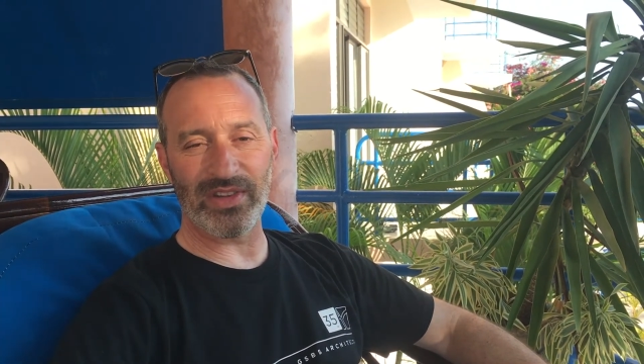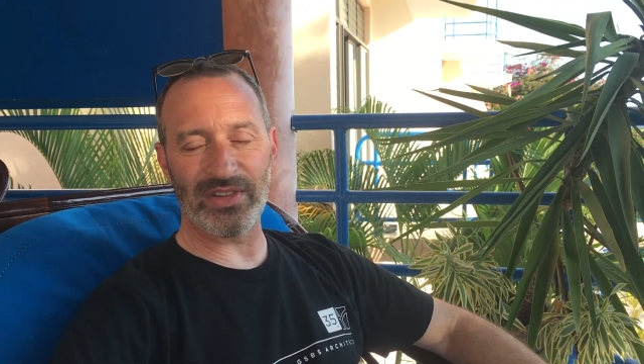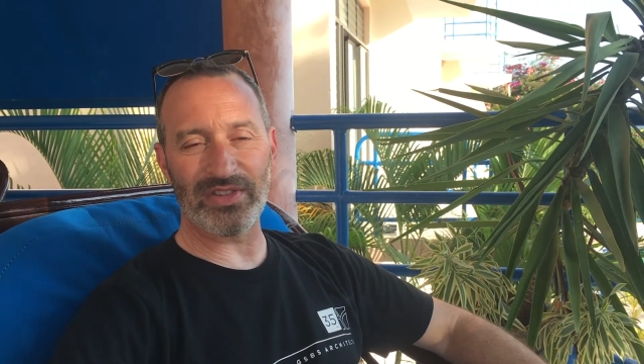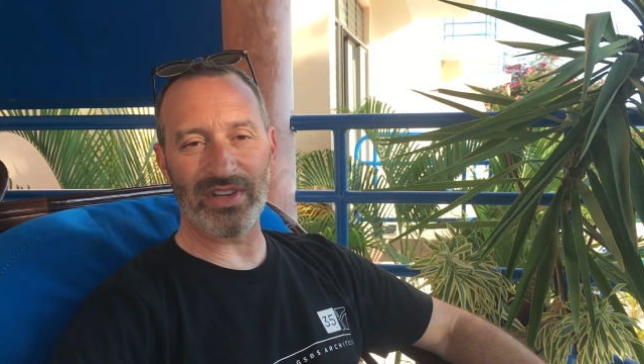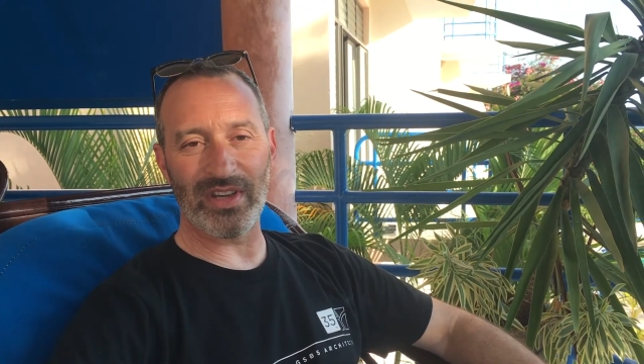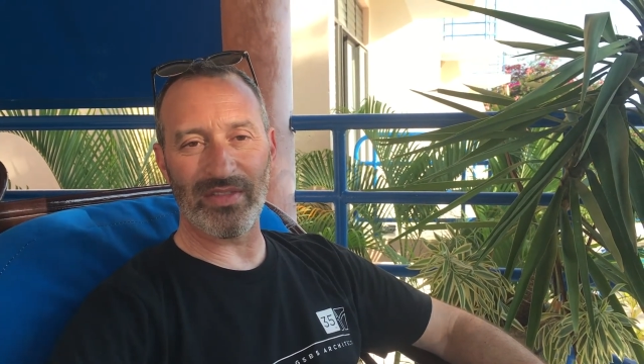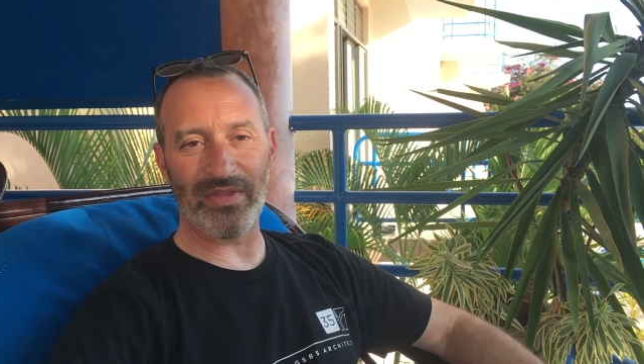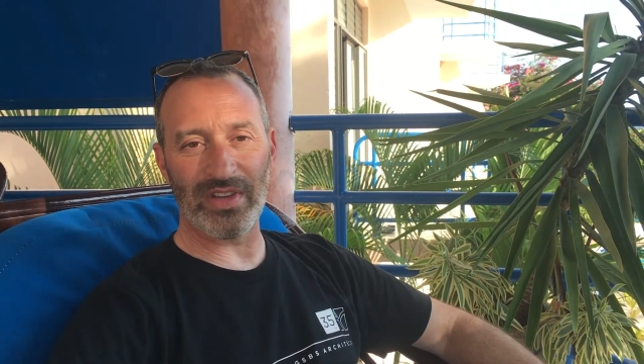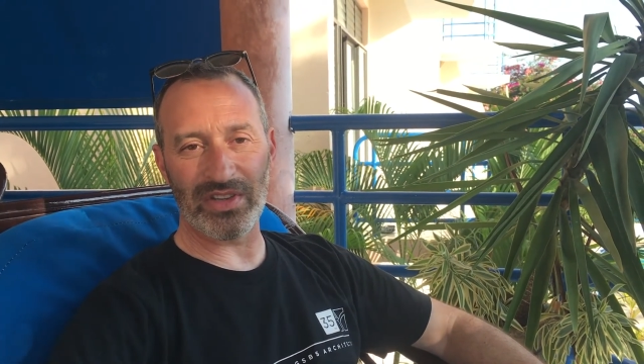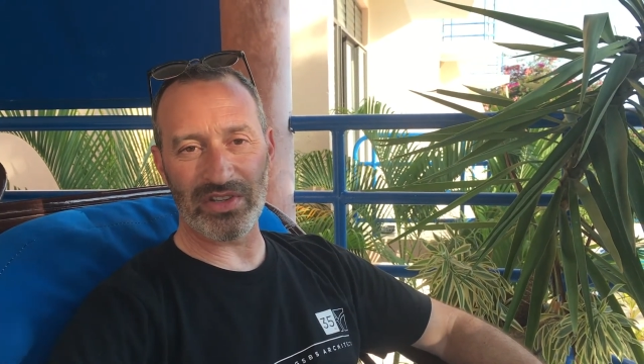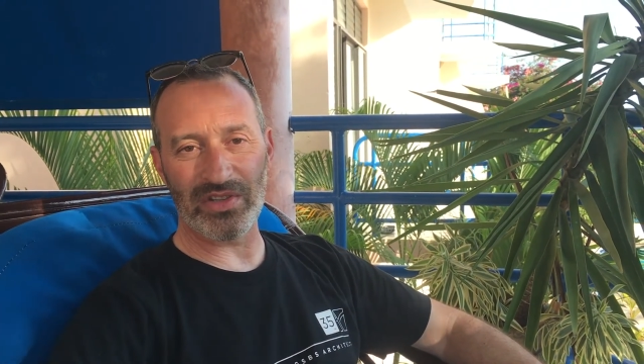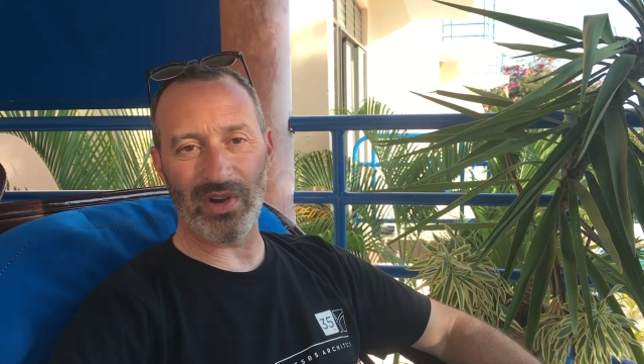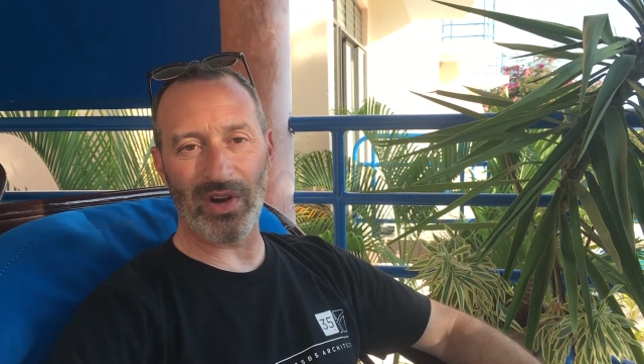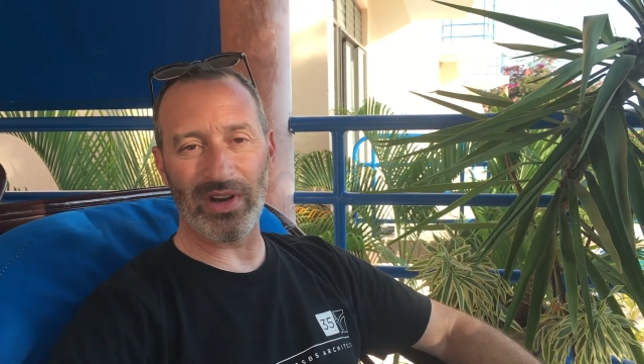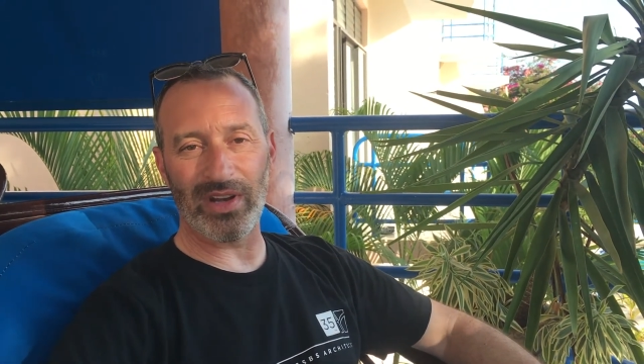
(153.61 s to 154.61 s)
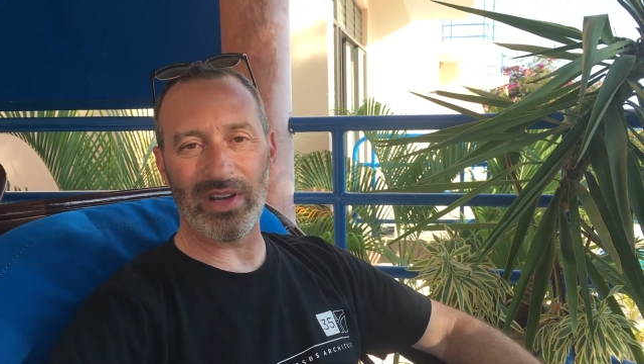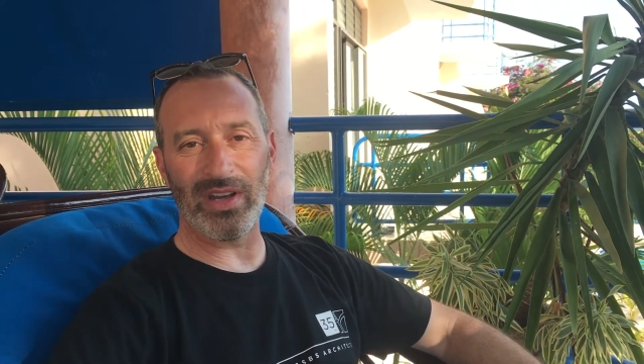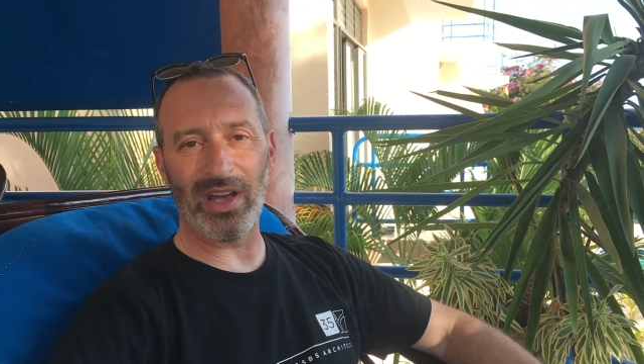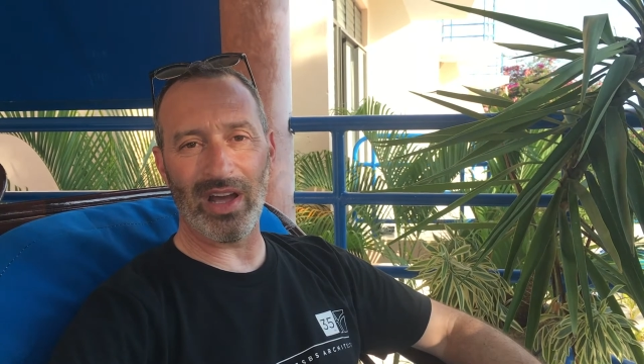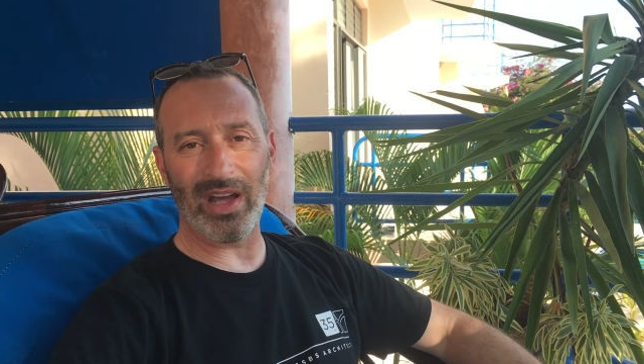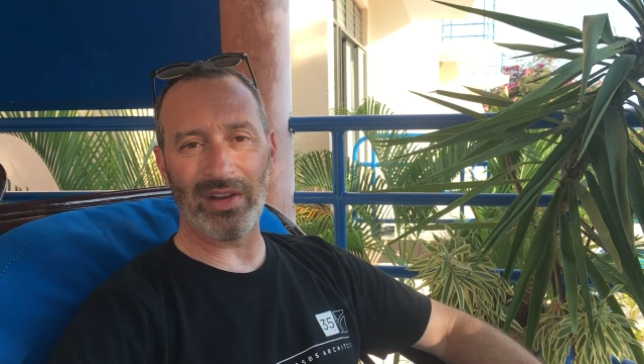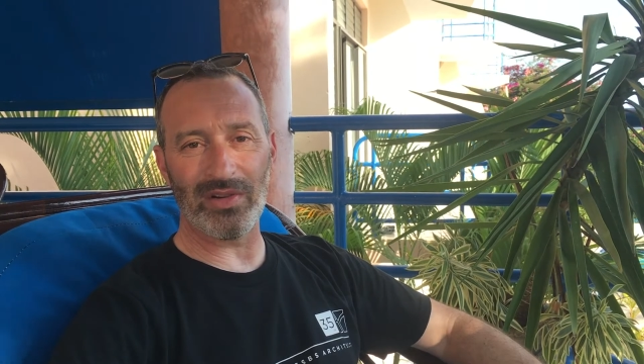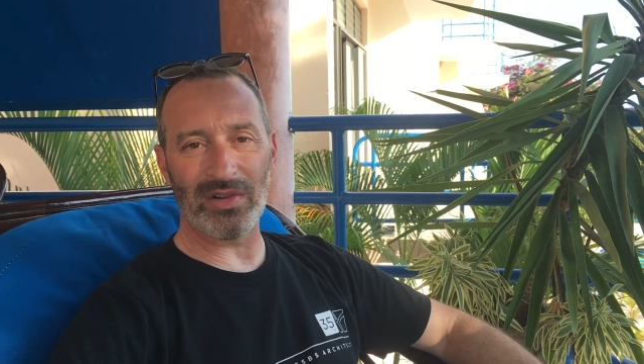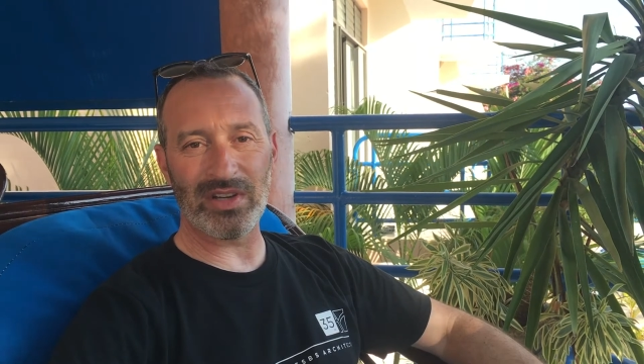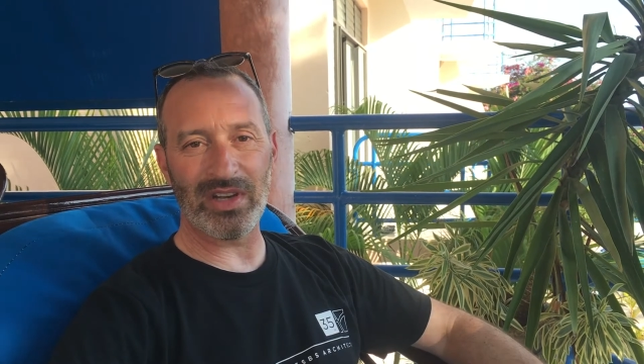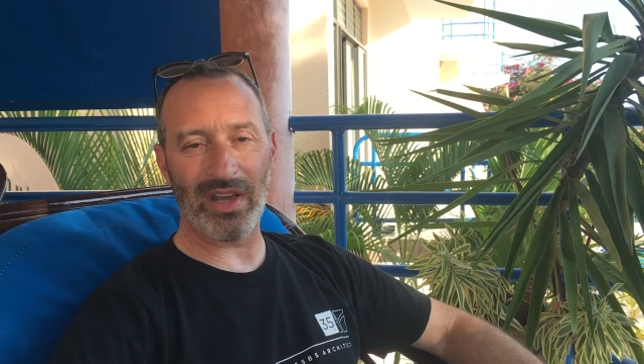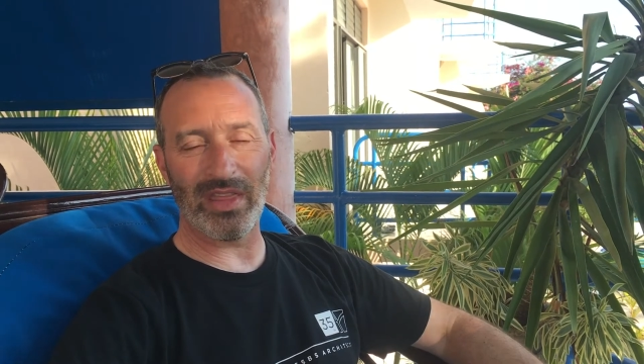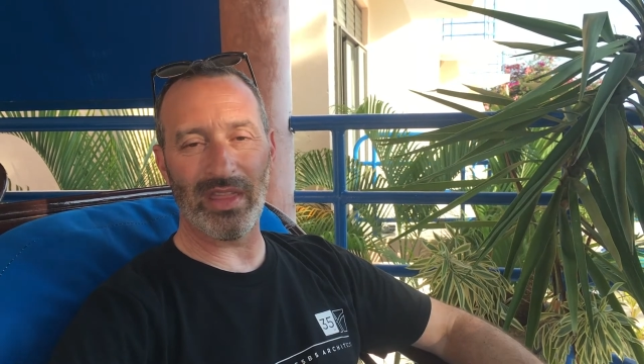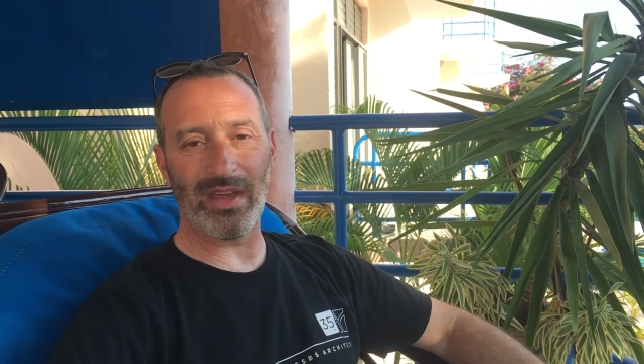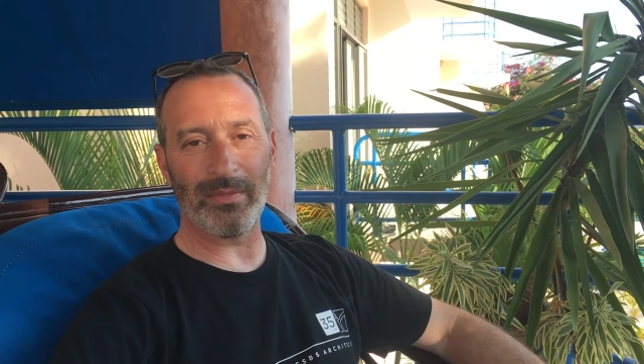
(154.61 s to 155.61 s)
Let's say if they start at 9 or 10,